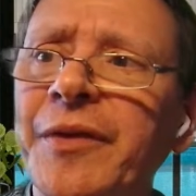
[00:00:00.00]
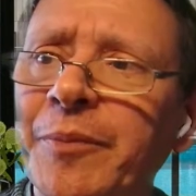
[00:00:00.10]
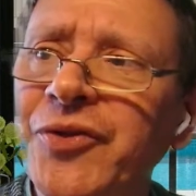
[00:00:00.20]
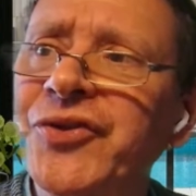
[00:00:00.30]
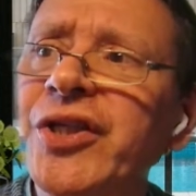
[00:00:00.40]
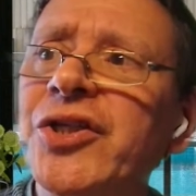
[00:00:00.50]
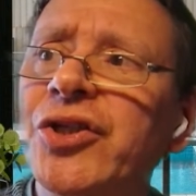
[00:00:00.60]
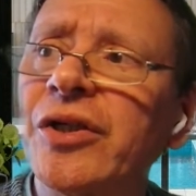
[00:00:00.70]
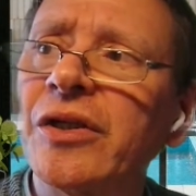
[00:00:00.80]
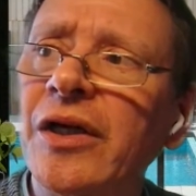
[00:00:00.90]
the
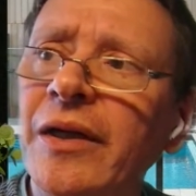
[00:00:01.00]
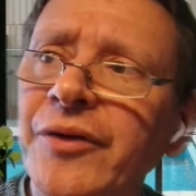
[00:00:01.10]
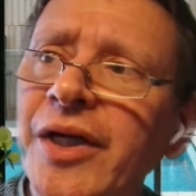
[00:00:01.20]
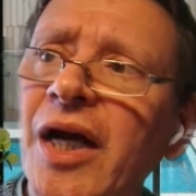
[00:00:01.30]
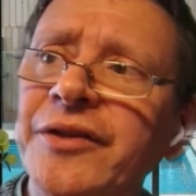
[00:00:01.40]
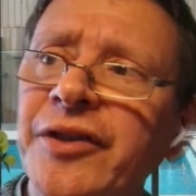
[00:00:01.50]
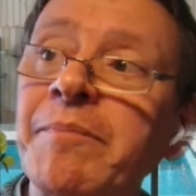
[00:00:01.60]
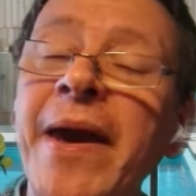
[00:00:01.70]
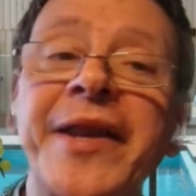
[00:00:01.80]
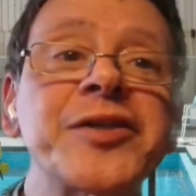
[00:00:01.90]
procedure
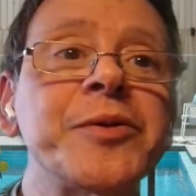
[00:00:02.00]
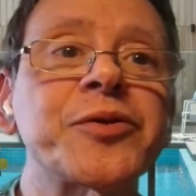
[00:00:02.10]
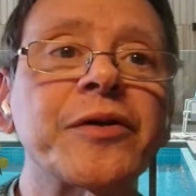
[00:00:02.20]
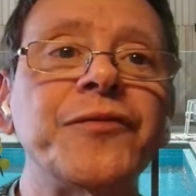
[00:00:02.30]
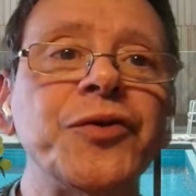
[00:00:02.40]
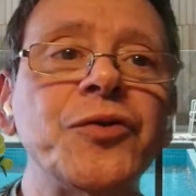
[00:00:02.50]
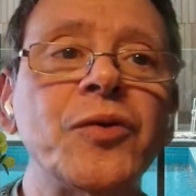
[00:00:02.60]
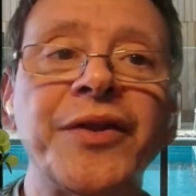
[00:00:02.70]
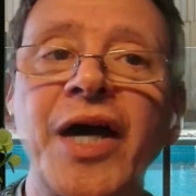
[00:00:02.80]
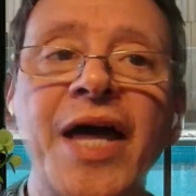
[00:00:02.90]
regarding management
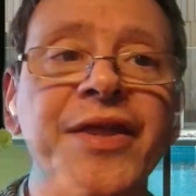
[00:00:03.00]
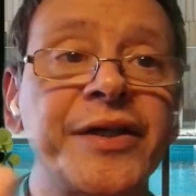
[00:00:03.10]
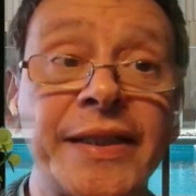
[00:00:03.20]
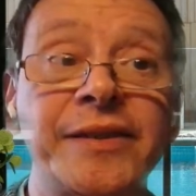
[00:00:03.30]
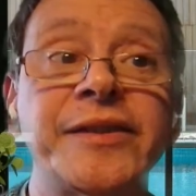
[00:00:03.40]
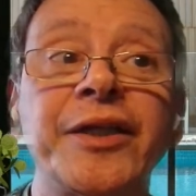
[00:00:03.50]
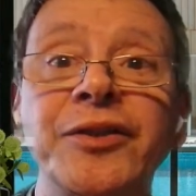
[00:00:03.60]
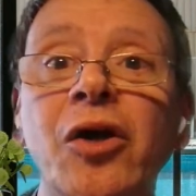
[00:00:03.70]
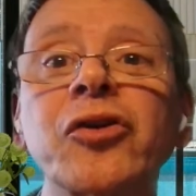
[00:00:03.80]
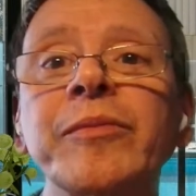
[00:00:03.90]
review and other necessary
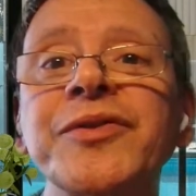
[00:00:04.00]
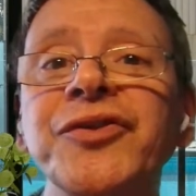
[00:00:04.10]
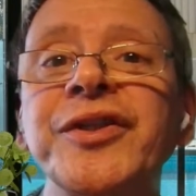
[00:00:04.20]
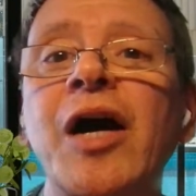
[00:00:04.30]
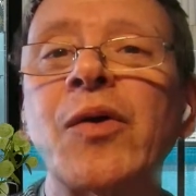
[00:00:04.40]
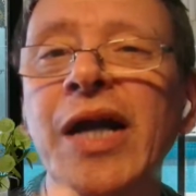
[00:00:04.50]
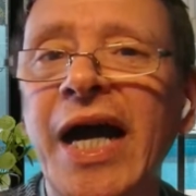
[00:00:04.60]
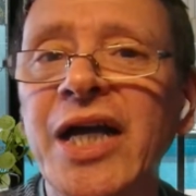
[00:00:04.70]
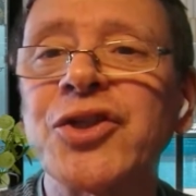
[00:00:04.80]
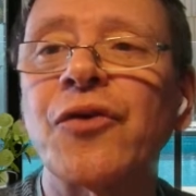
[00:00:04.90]
documents in our
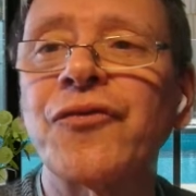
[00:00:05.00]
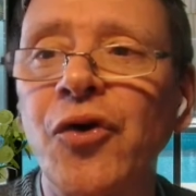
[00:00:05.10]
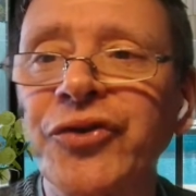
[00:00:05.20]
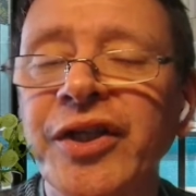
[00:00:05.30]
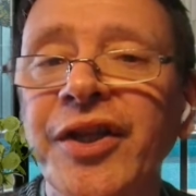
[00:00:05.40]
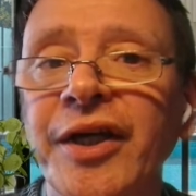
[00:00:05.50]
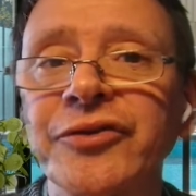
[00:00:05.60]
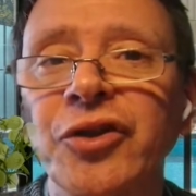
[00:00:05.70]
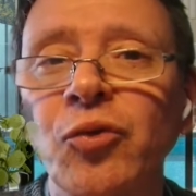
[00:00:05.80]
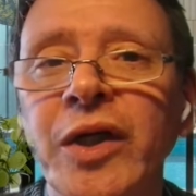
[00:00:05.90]
ISO
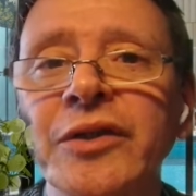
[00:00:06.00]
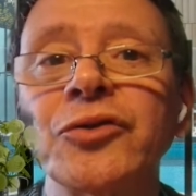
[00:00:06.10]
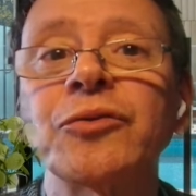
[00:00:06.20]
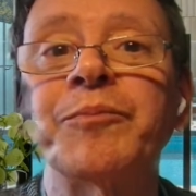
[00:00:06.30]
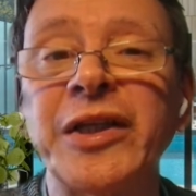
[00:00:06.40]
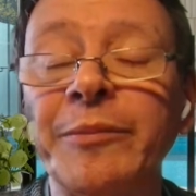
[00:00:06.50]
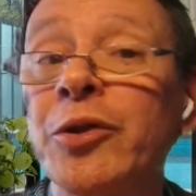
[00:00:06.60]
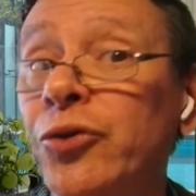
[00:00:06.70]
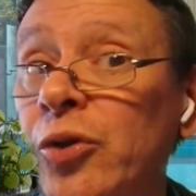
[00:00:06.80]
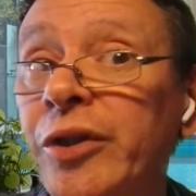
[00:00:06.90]
14001
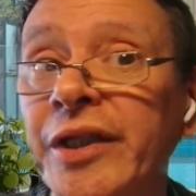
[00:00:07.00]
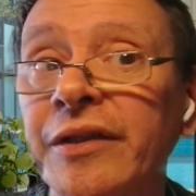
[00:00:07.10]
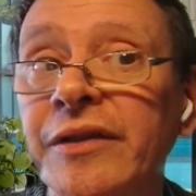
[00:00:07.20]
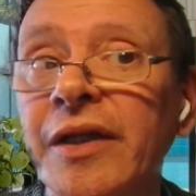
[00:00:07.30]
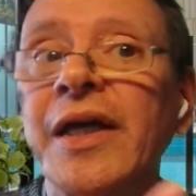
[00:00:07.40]
Premium Toolkit.